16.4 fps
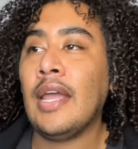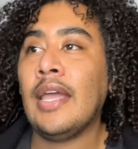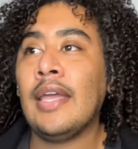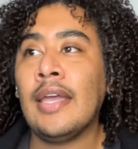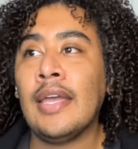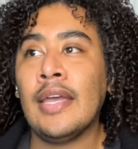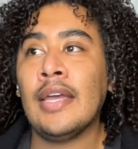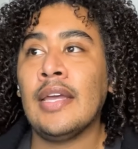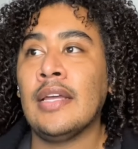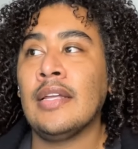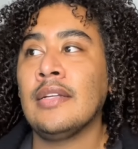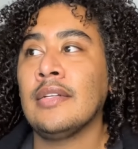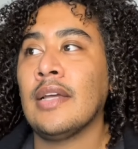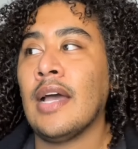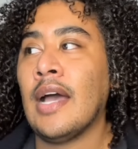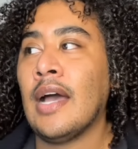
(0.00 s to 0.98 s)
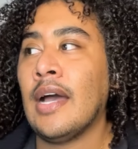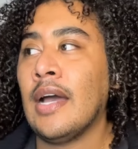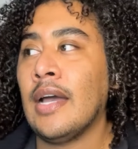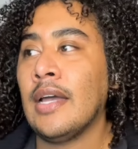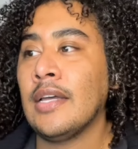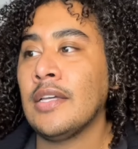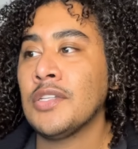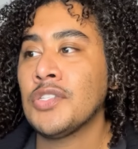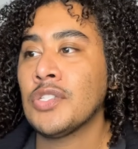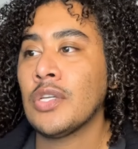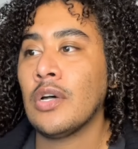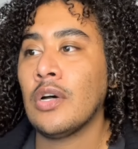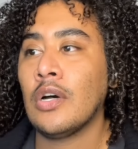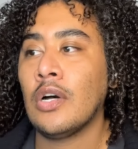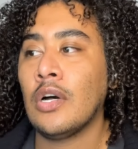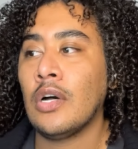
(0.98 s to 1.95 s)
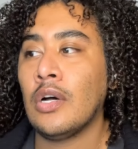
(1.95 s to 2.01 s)
and I
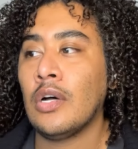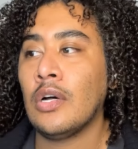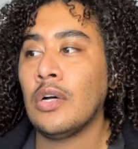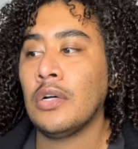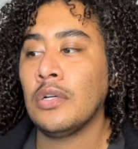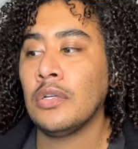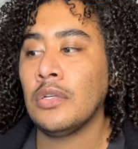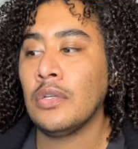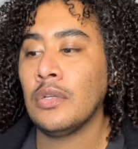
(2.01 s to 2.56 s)
saw